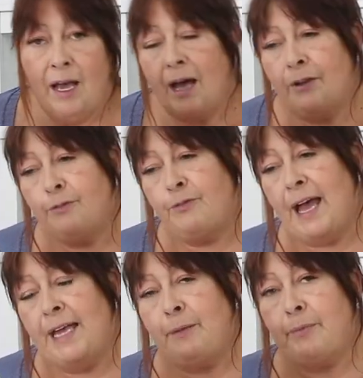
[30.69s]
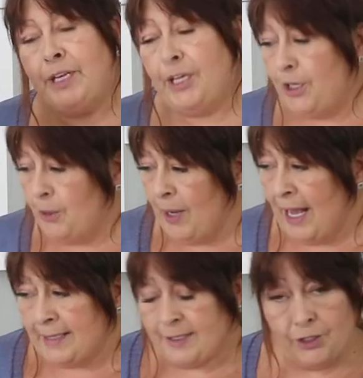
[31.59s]
And for anybody who
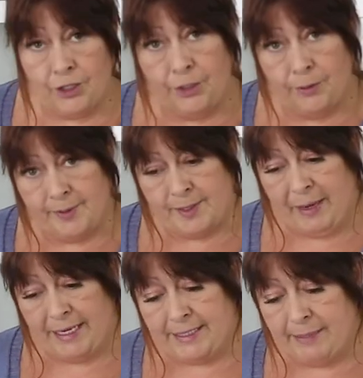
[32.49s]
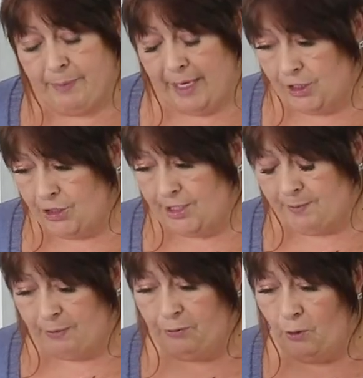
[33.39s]
hasn't used painting pages
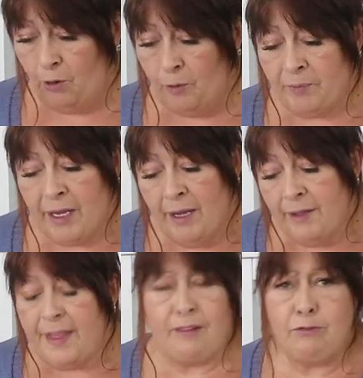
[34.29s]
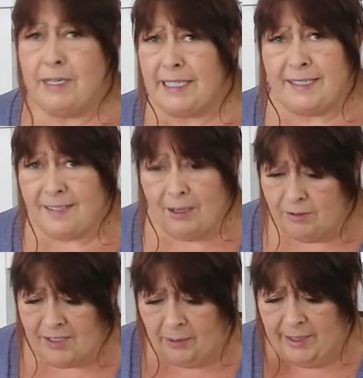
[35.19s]
before, they're really
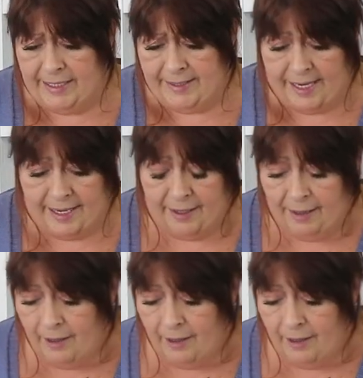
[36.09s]
so easy.